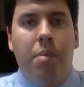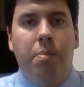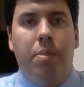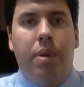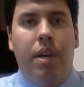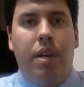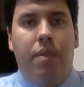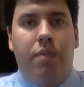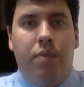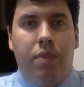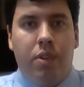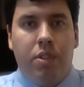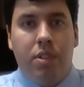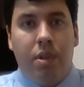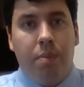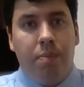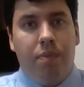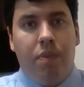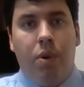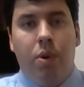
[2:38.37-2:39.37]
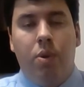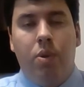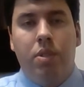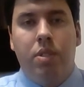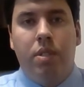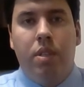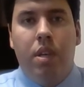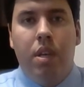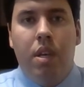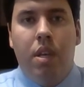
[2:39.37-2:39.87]
But for some
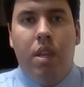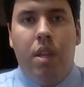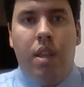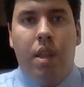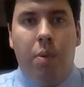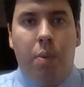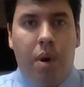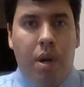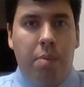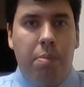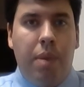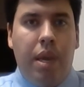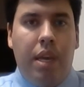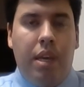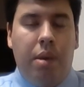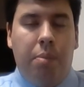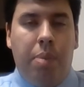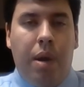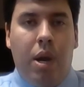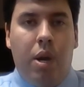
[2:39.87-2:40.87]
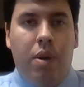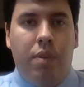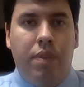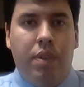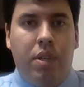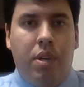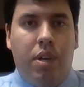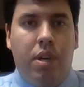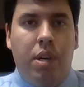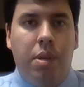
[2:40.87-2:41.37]
folks, they want to make a power of
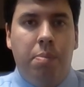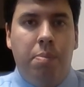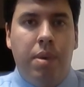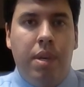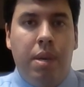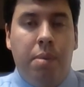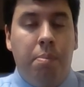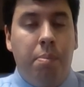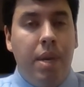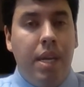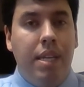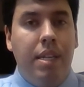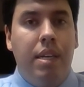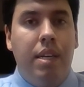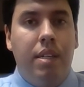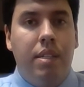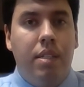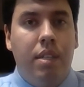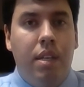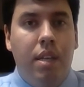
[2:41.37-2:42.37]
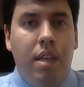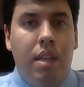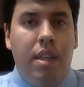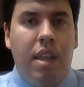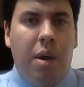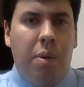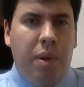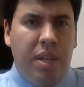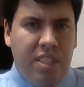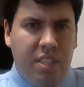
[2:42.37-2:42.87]
attorney be immediate.
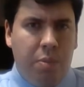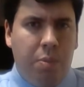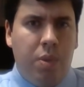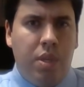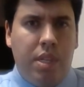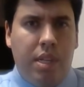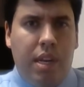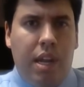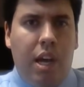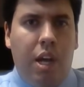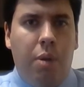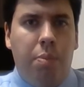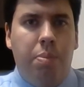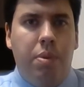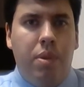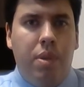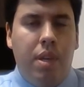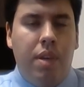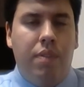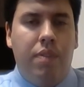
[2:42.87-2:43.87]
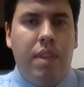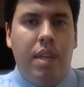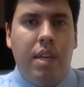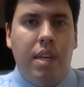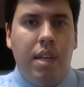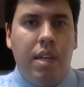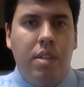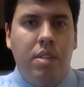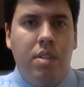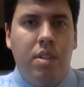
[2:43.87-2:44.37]
That way, someone can help if they
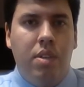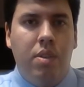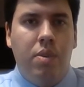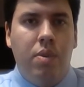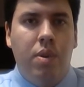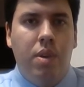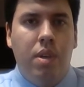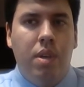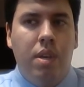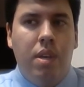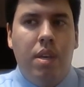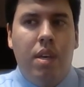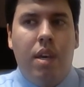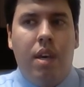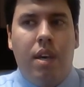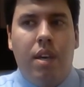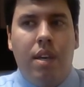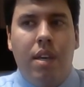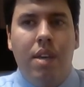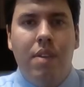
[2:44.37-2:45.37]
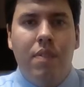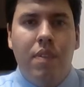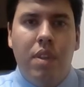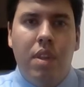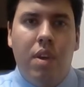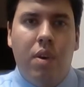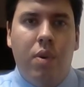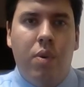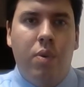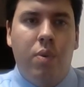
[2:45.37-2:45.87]
need to. Even
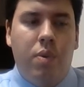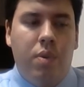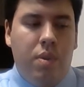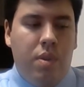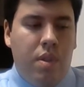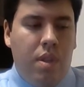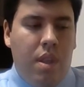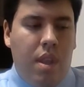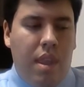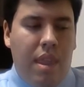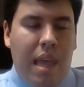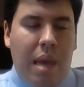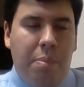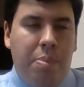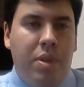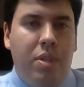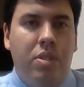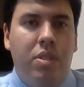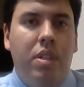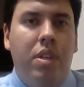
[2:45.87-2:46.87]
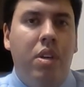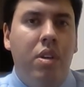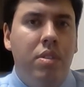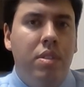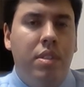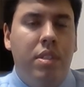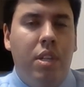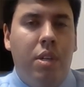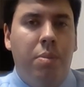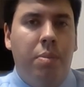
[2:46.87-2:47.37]
though that person
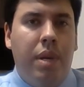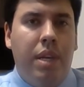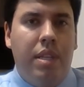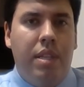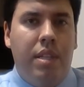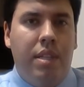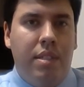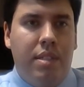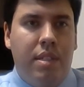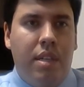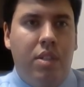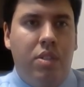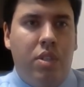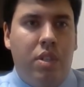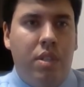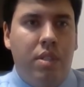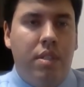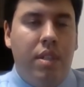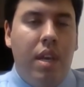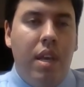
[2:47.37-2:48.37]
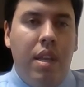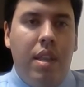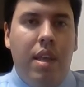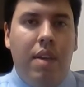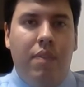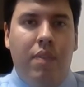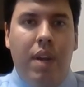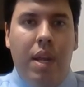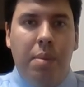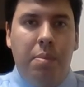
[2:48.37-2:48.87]
could still make the decisions,
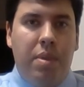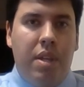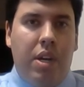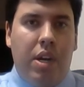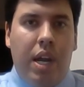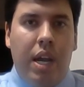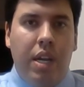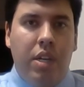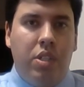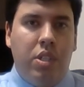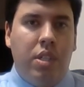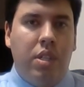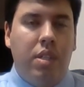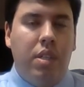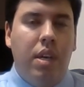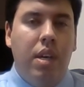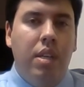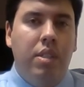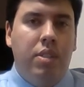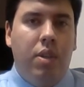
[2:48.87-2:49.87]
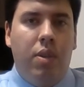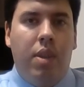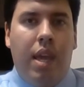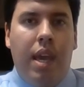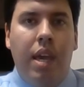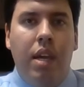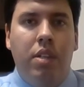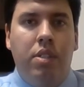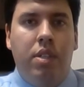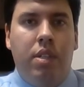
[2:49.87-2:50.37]
they've named their agent, so
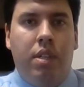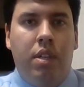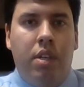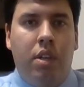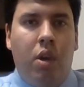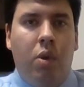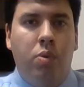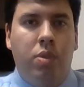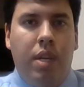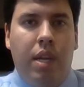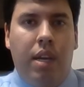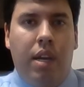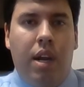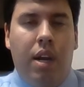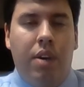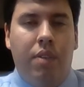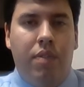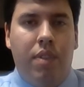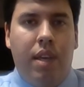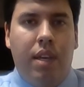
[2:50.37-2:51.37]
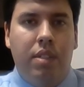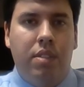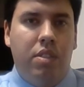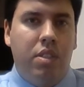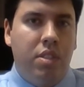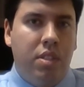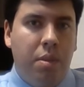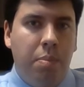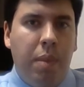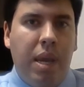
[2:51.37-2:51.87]
the agent can go take care of things
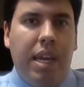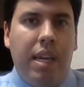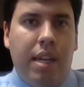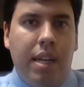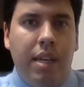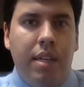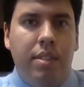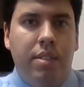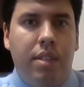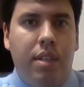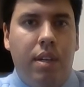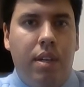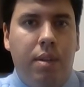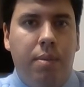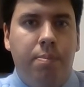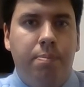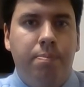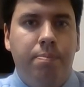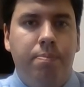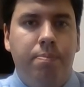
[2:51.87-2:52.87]
just to make it easier.